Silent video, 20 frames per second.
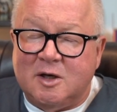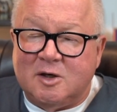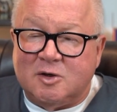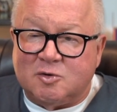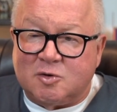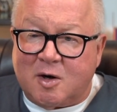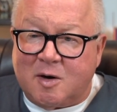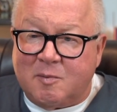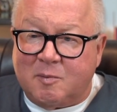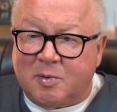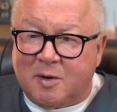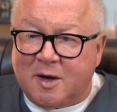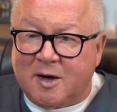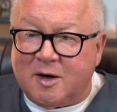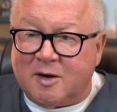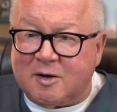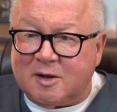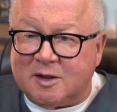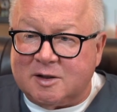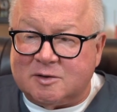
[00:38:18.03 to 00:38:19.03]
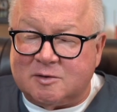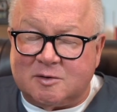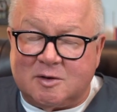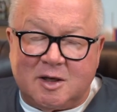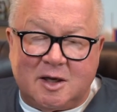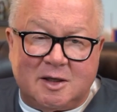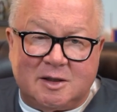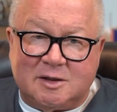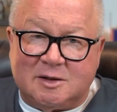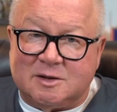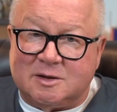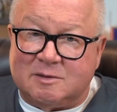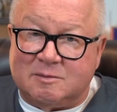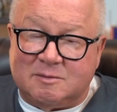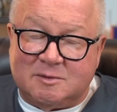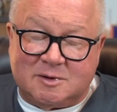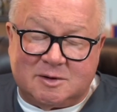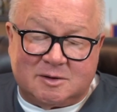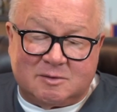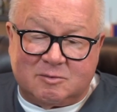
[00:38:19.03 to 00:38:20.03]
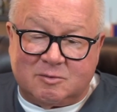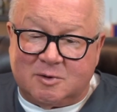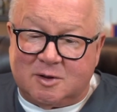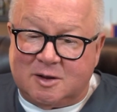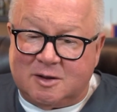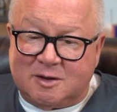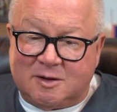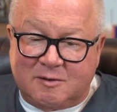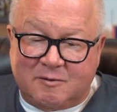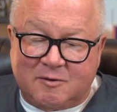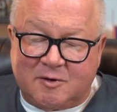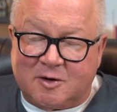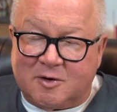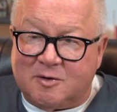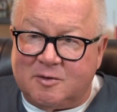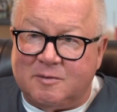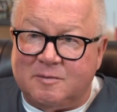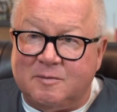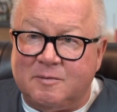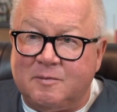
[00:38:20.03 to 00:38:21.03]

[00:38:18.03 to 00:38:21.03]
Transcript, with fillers: Drawing blood on kids with autism is really difficult.